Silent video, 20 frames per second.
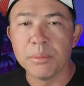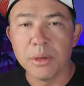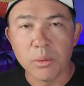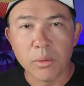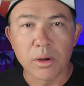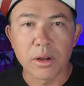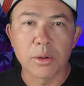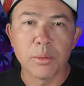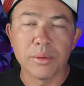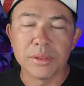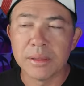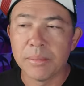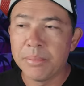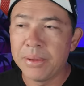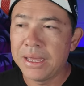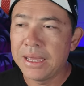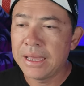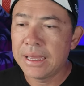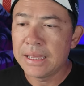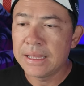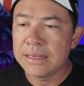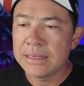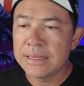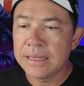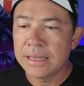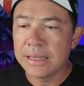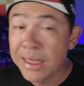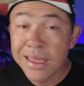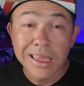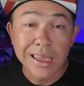me working with the band
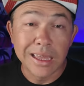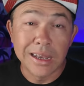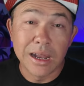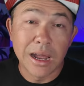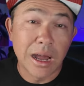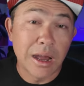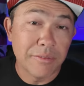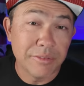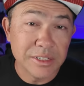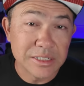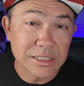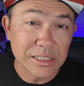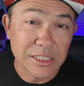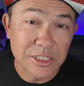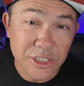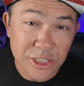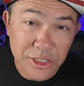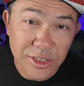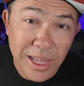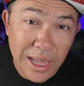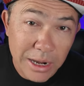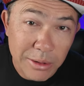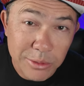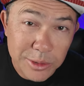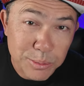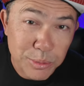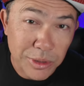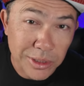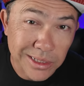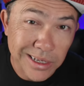and obviously she thought I
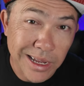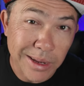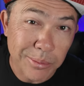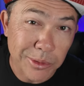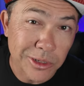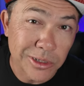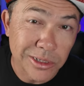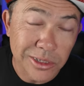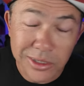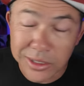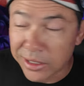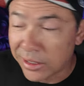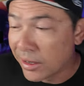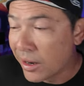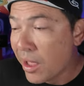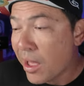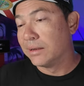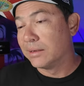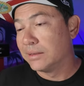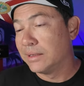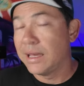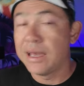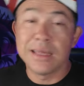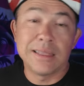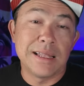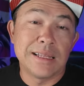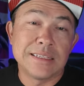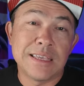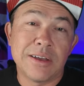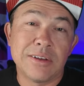was pretty damn good looking. Yeah,
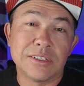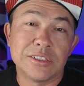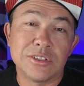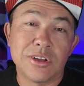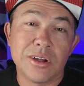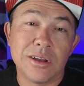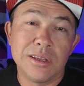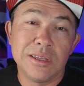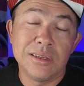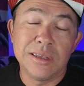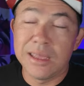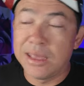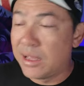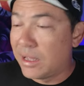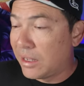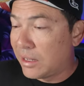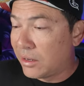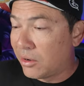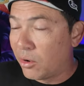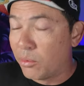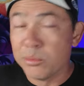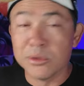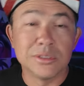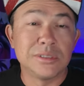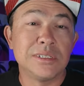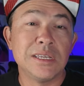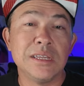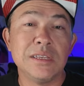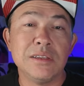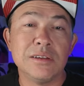that's how it started, and
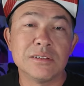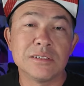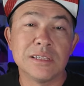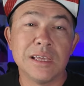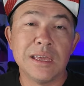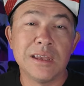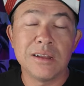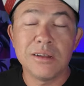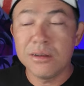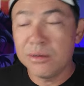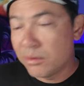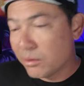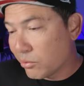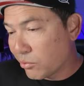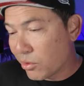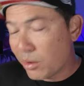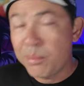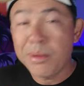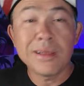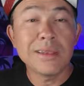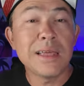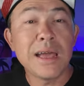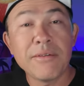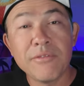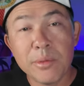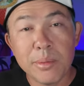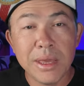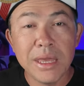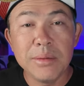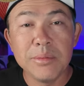almost 10 years later, we're about to
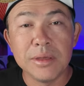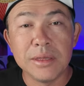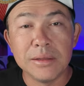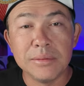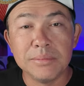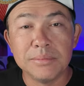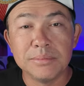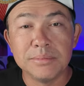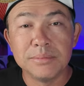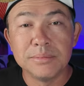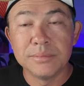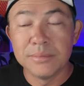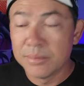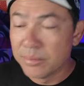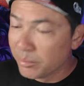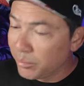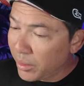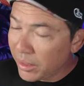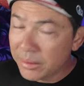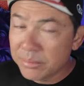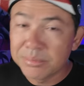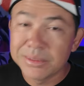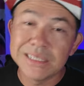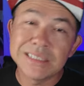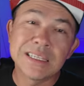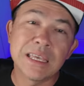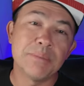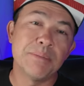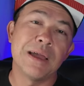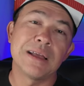have a baby. But
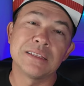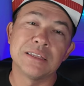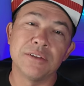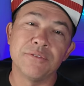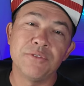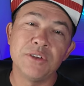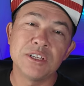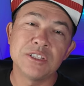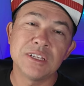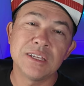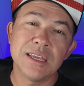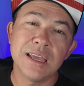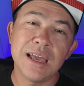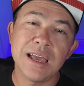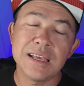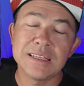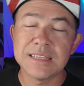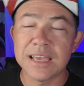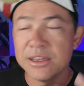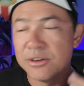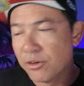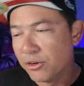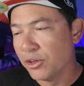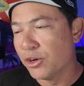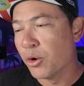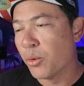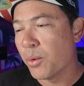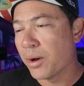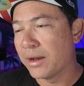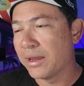let's get back to the fishing, guys. I know you
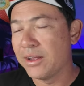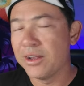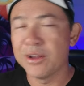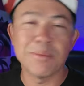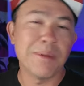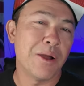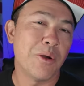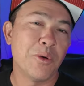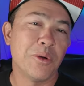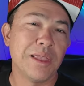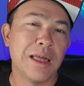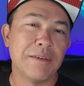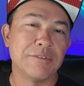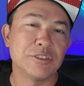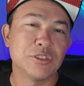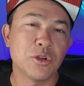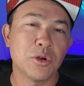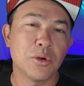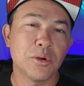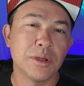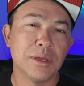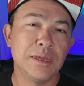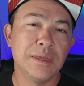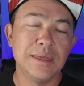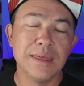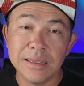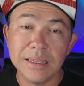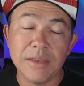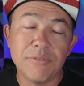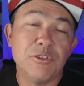don't want to hear my whole life story.
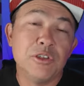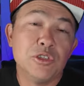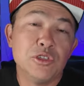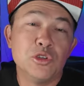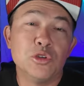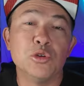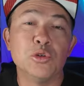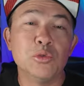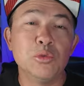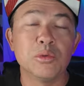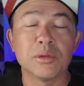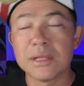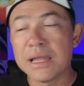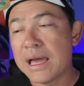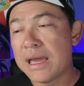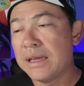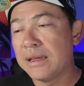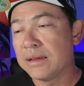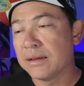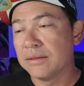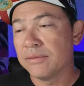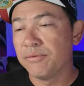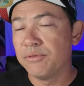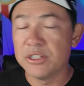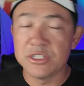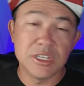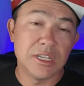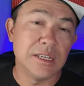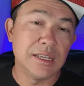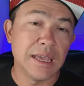If you do like
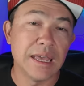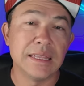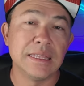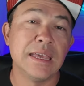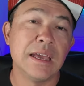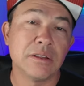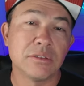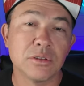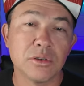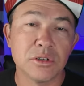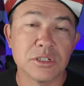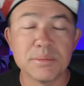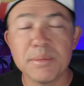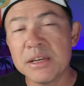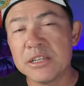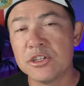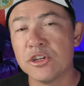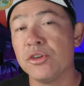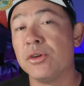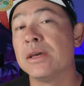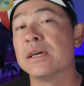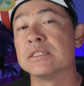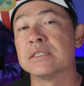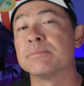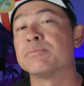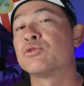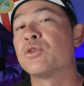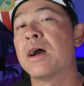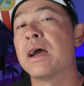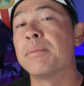fishing and the outdoors, make sure you hit
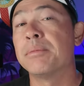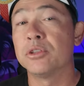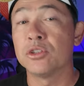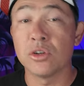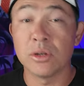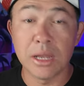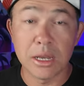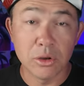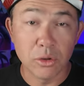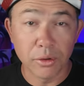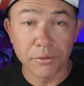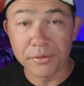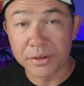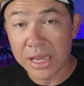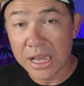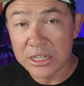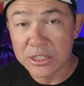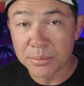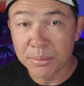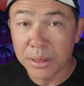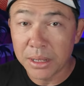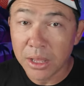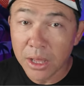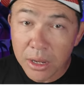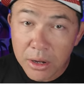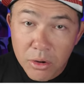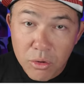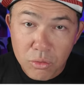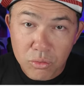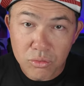subscribe and turn that notification bell
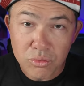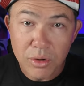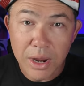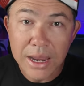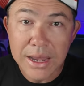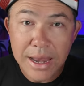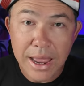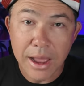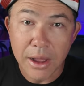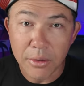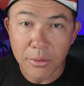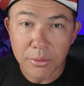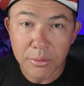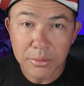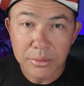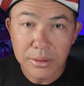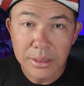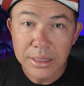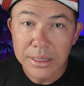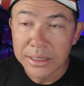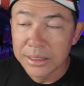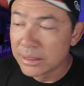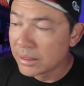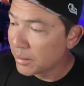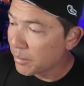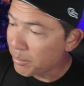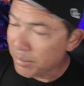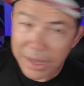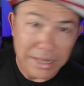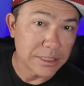on right now.
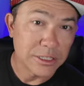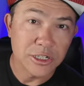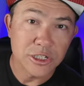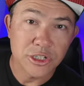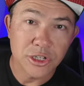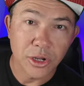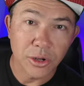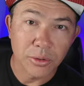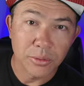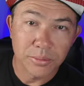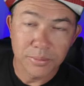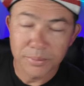Back to the show.